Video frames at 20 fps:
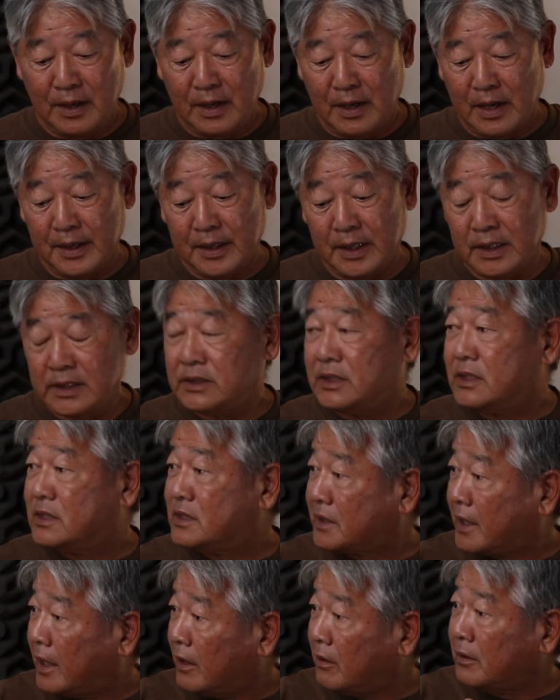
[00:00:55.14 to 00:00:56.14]
I guess the
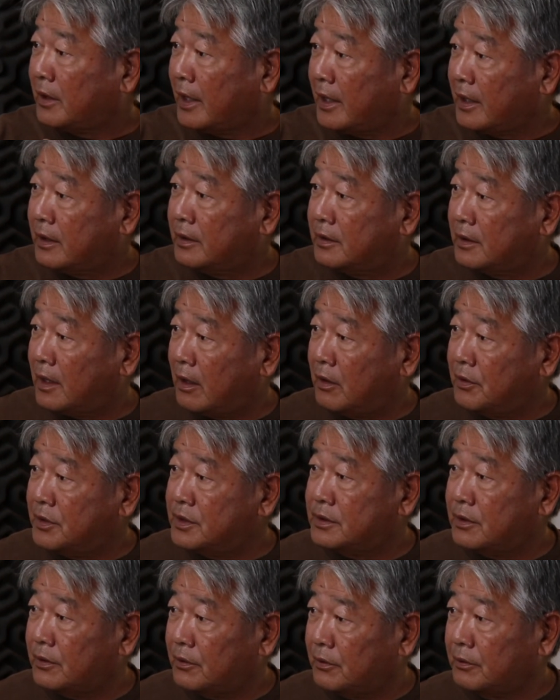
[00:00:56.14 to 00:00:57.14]
scale length now
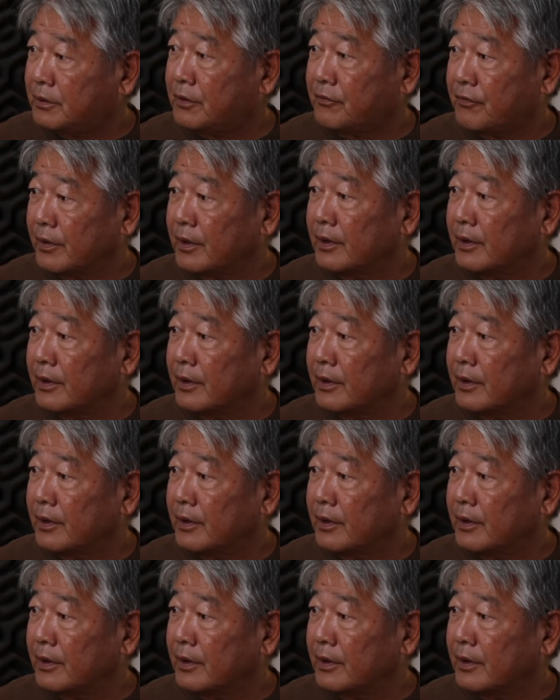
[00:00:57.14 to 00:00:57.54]
is a whole different.